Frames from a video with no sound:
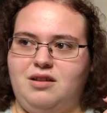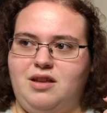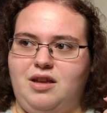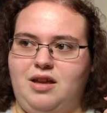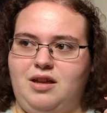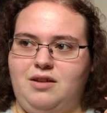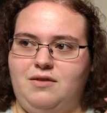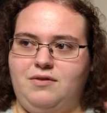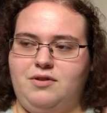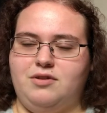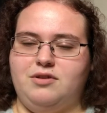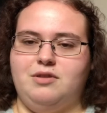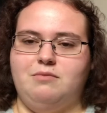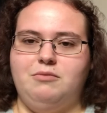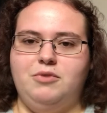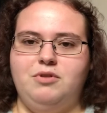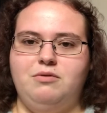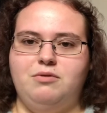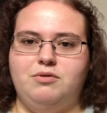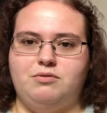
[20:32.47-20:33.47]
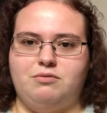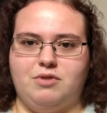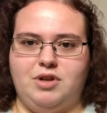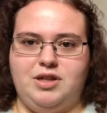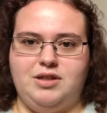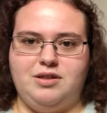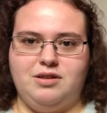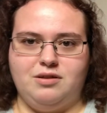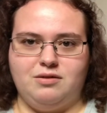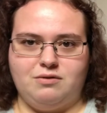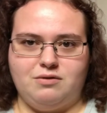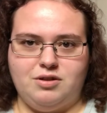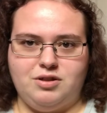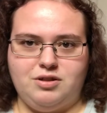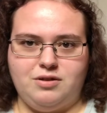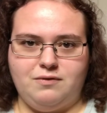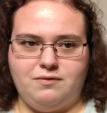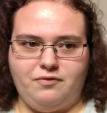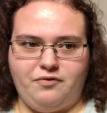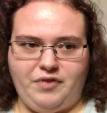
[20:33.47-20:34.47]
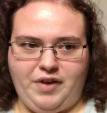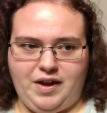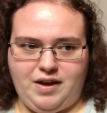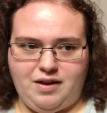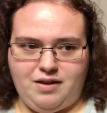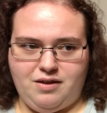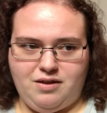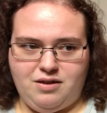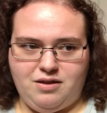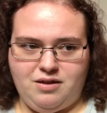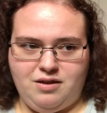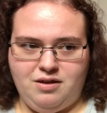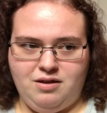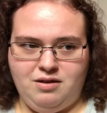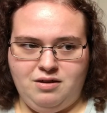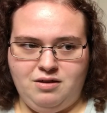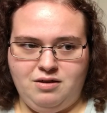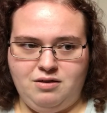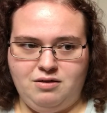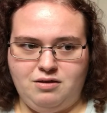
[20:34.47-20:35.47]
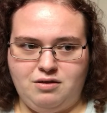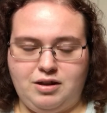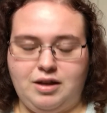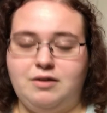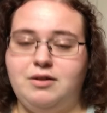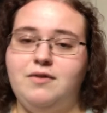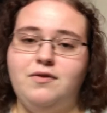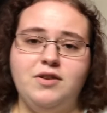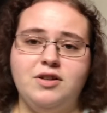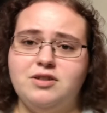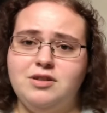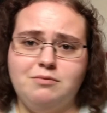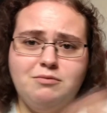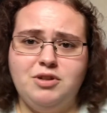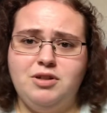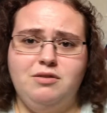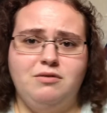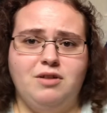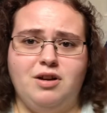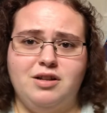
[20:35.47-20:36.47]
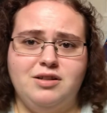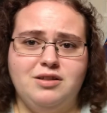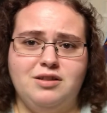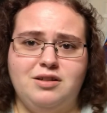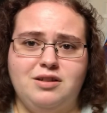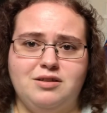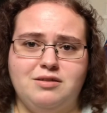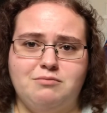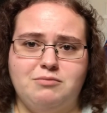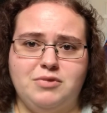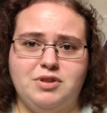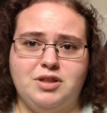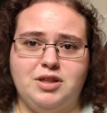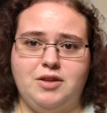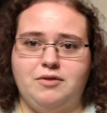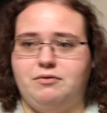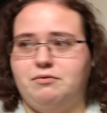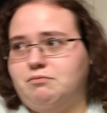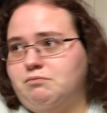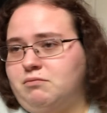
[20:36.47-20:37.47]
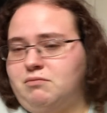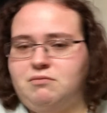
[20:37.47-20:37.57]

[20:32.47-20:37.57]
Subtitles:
And if you're someone who was raised in the Christian faith, now, if you're someone who honestly doesn't believe,